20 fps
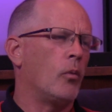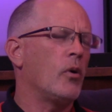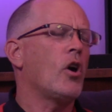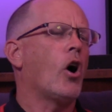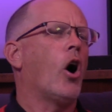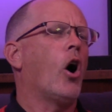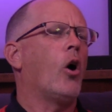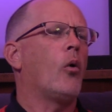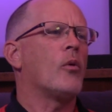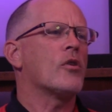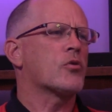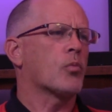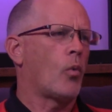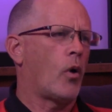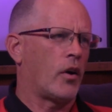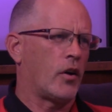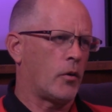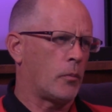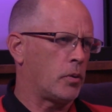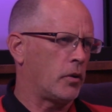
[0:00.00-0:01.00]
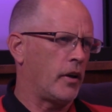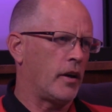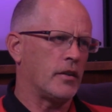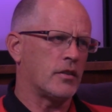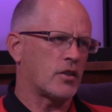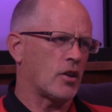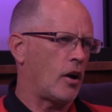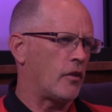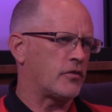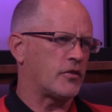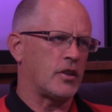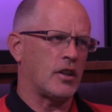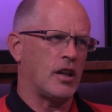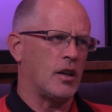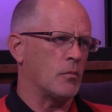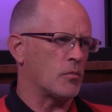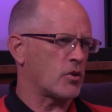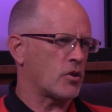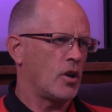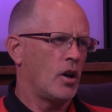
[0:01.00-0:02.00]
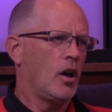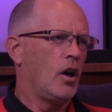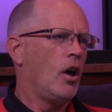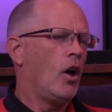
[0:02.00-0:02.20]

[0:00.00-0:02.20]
We always wanted to play tough teams.